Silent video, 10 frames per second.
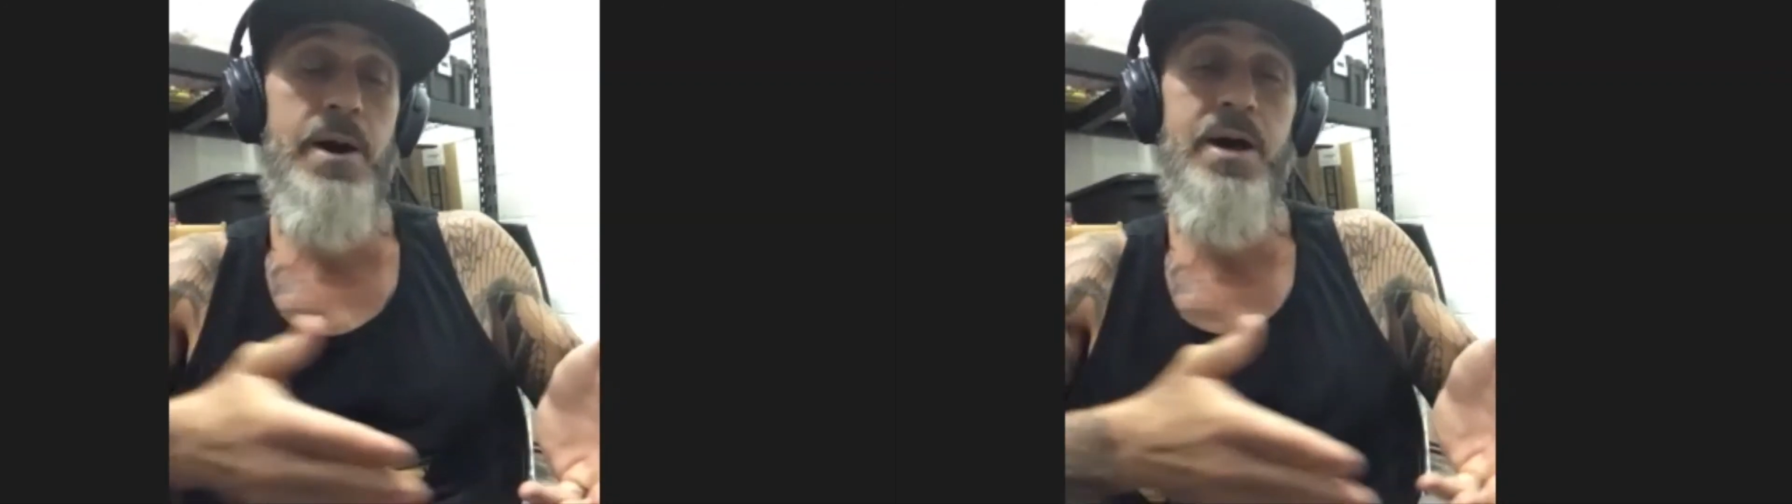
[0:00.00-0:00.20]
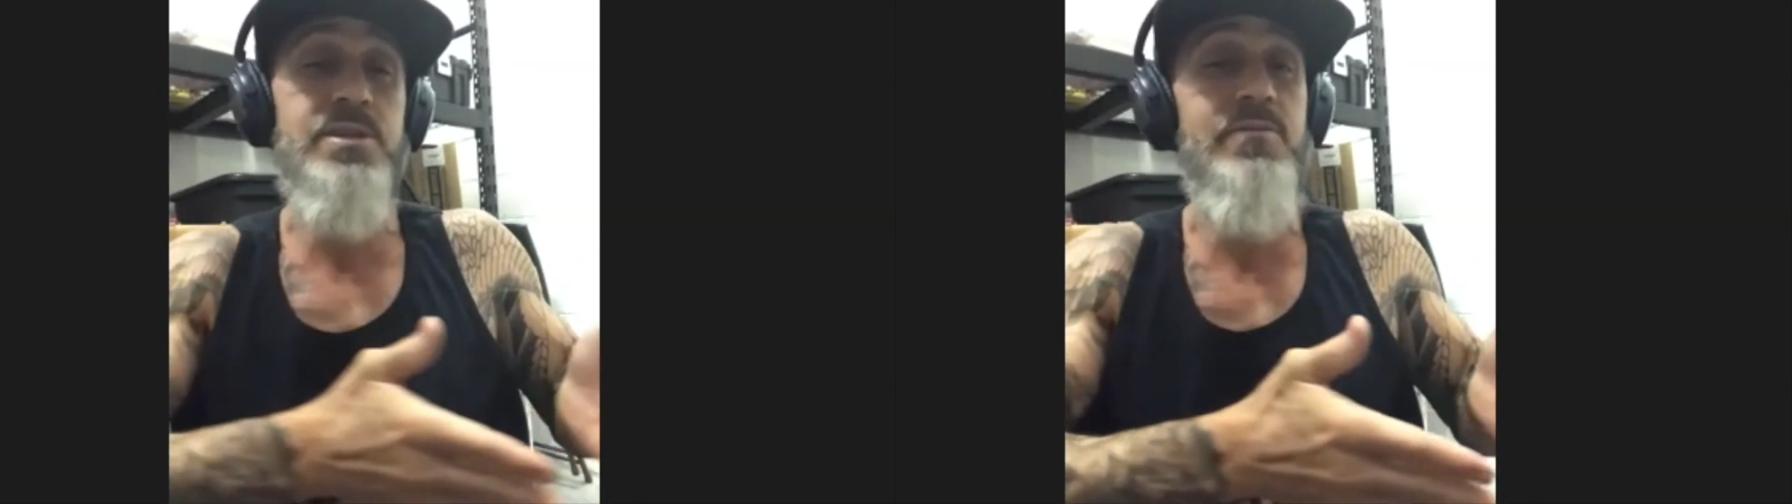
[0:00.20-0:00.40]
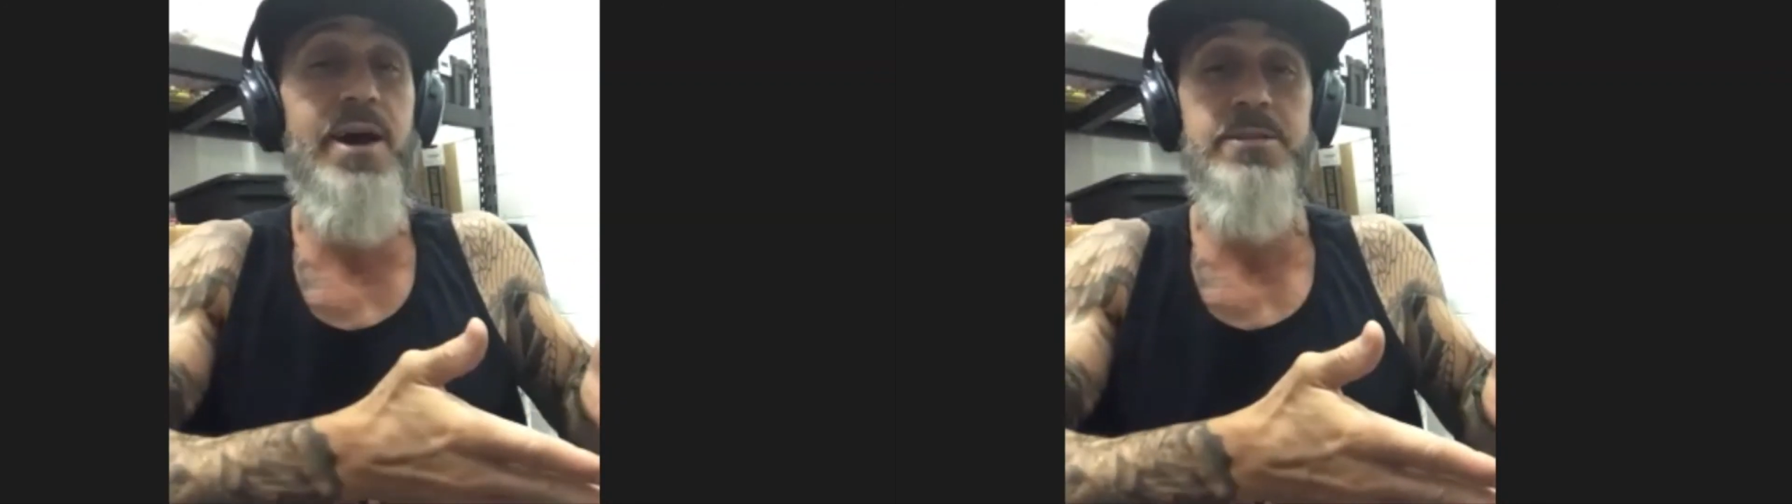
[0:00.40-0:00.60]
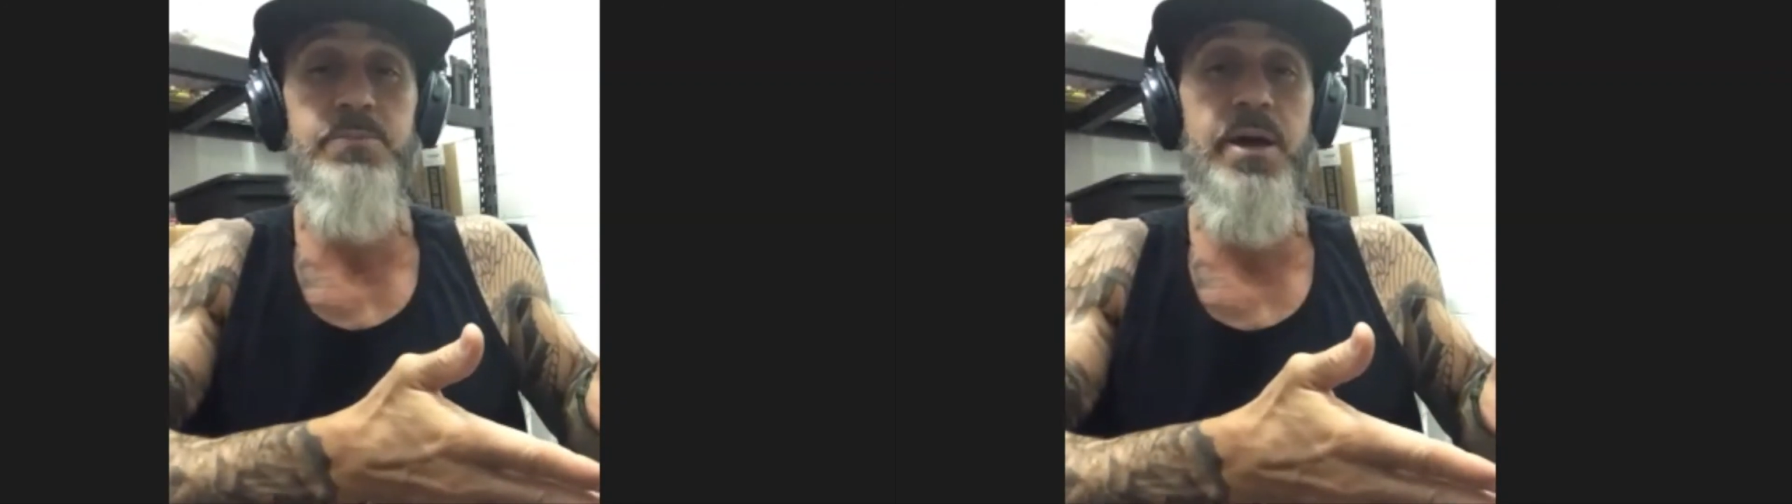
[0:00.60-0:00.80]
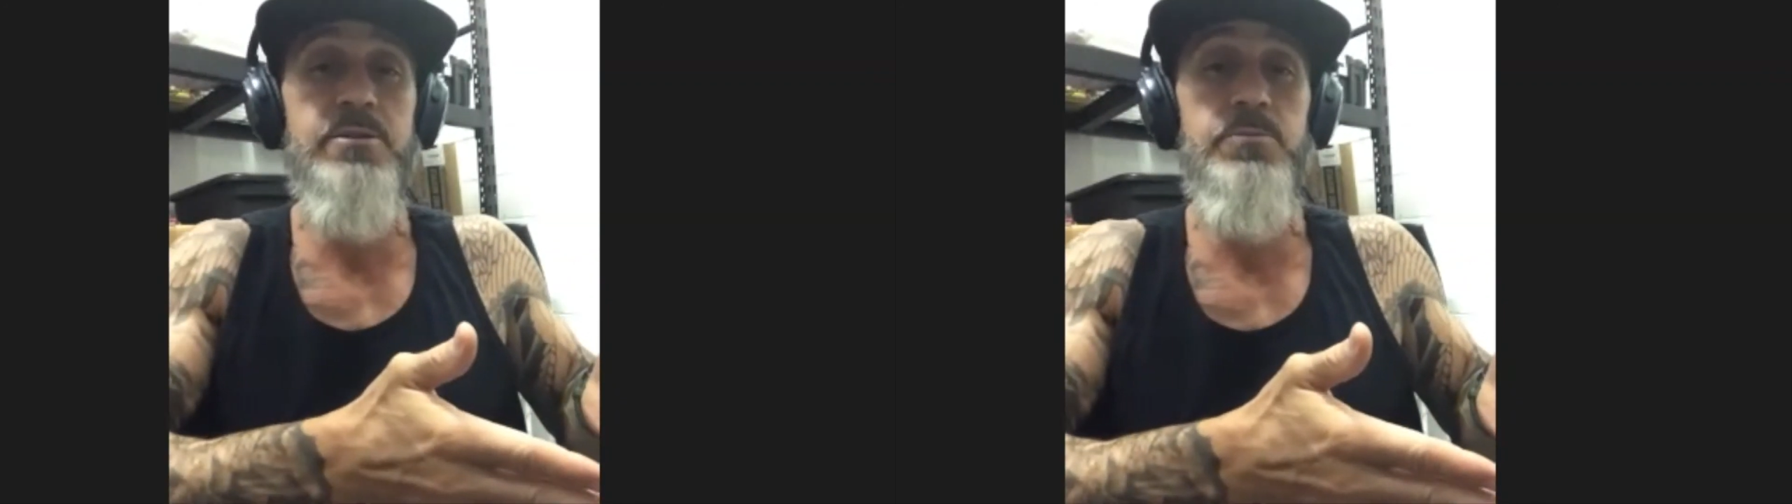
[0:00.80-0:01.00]
positive
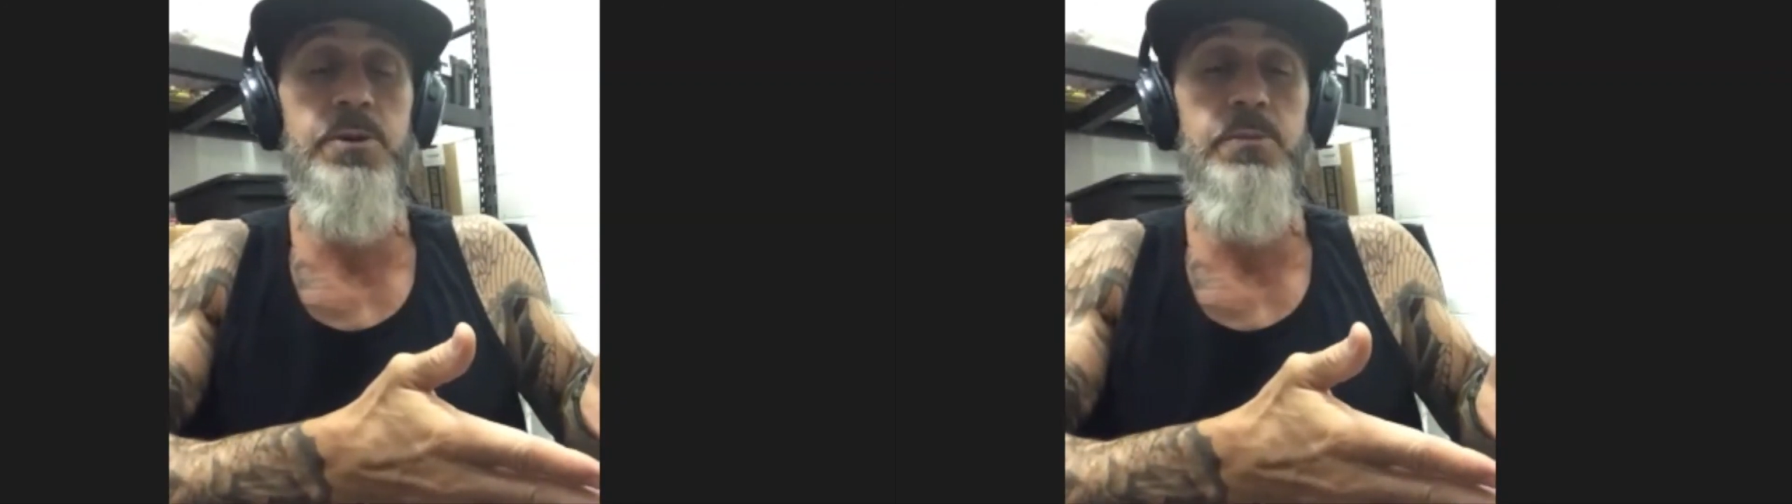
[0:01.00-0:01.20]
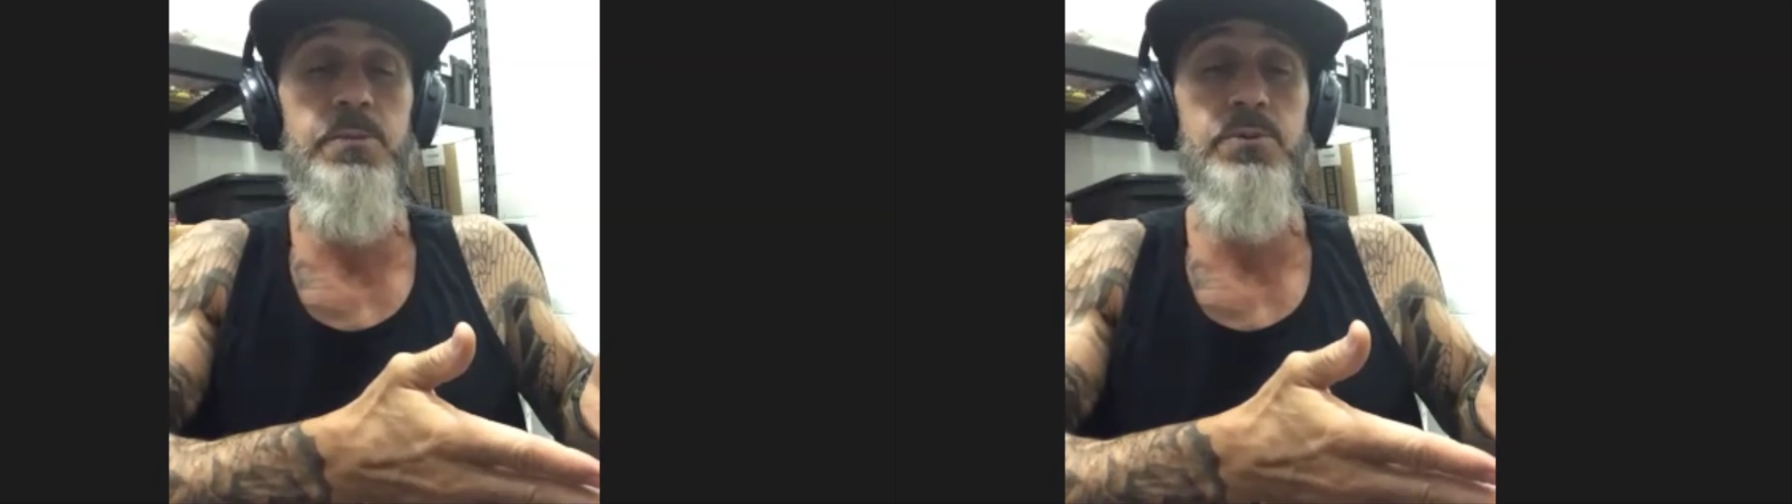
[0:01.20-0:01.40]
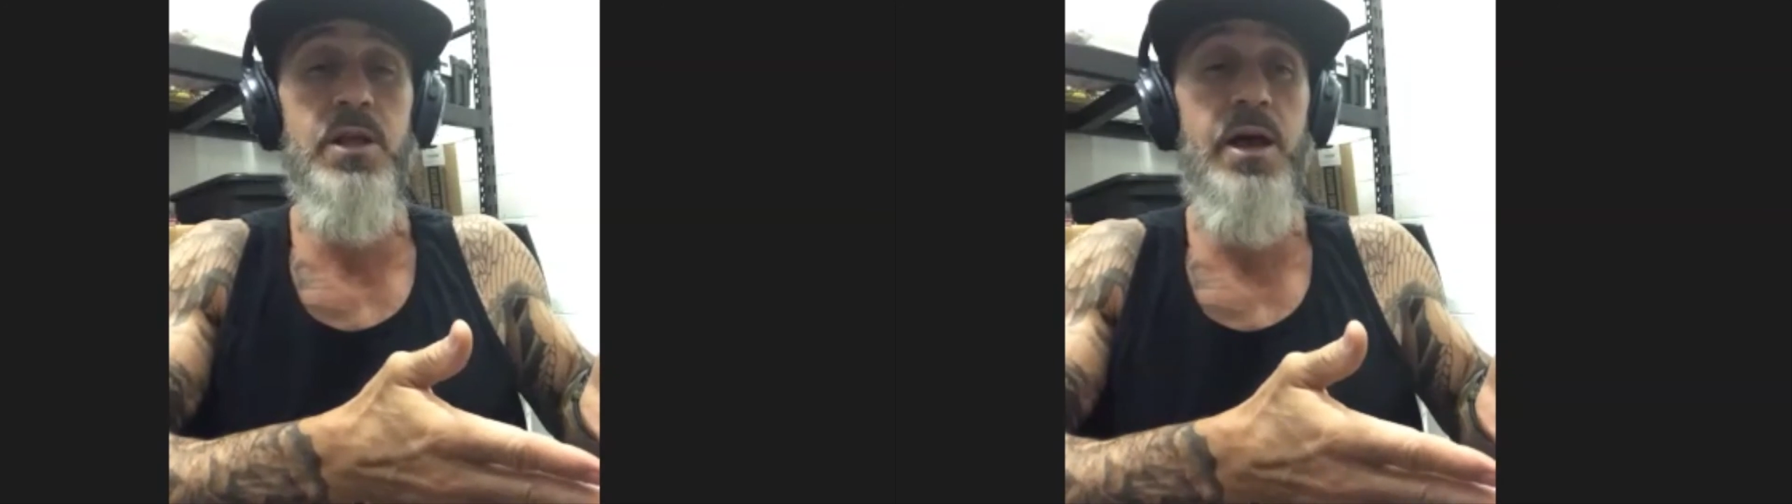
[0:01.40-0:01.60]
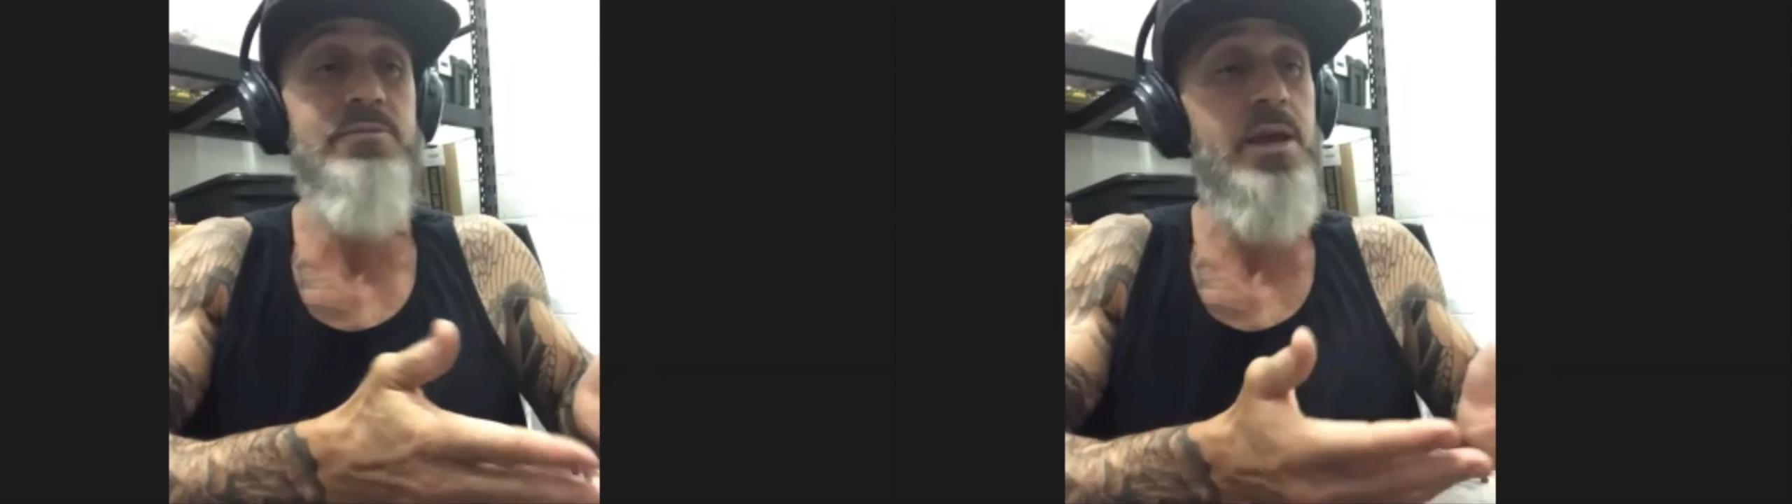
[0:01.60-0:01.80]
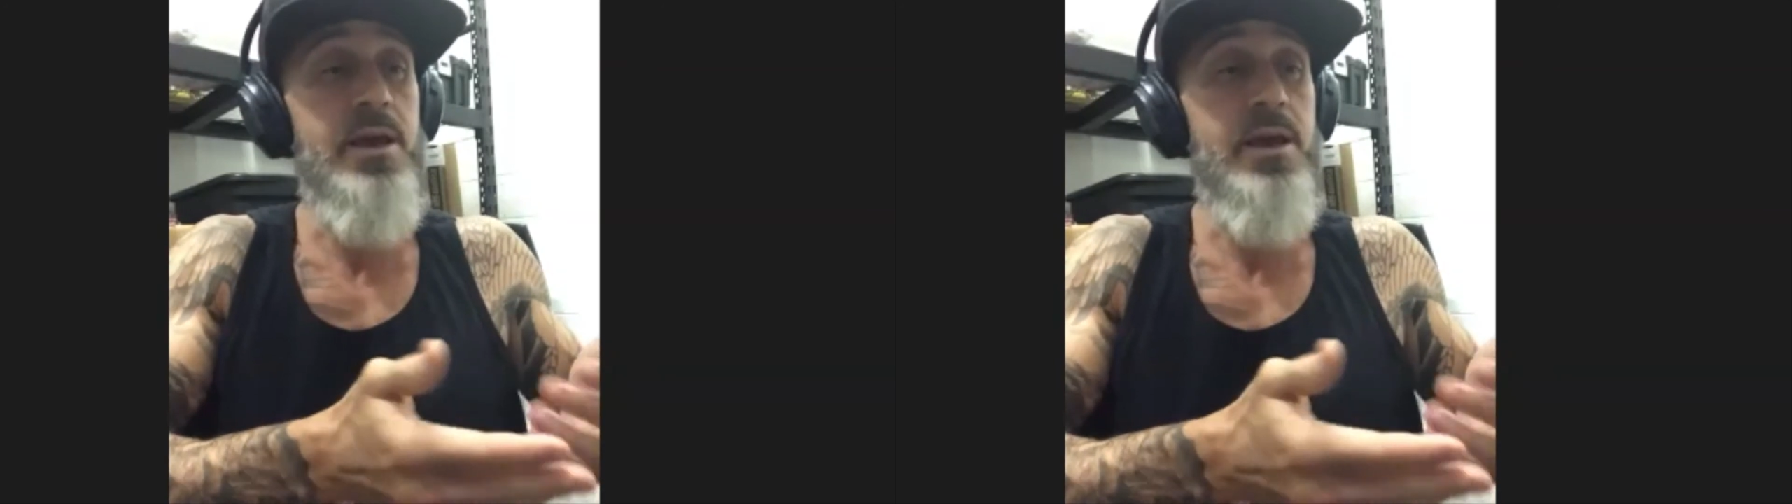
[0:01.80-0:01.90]
aspect of people's lives.